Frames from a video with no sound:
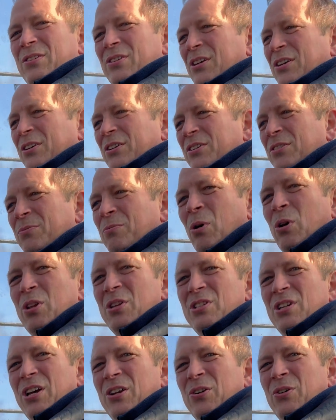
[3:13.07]
the
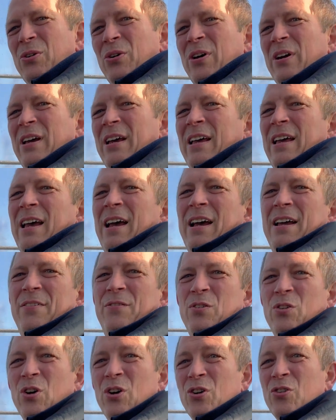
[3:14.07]
polytunnel, and
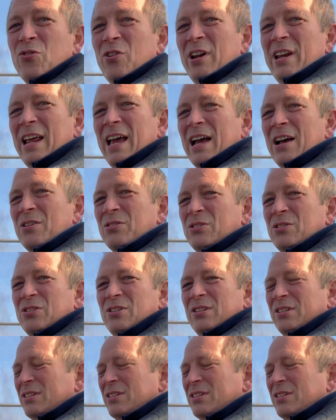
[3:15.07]
if you've got a greenhouse,